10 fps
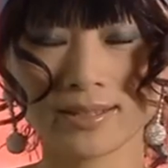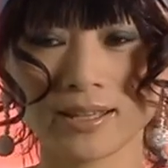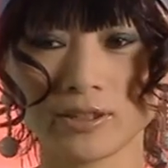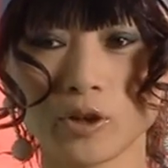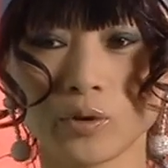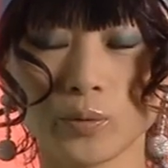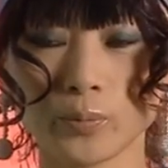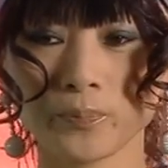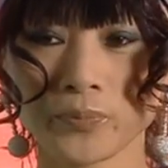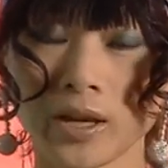and no
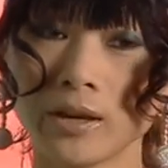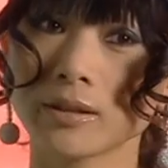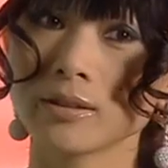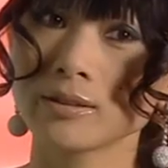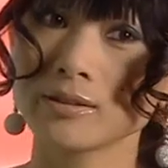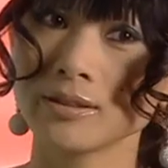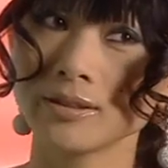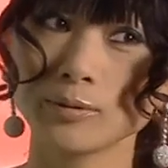air conditioning.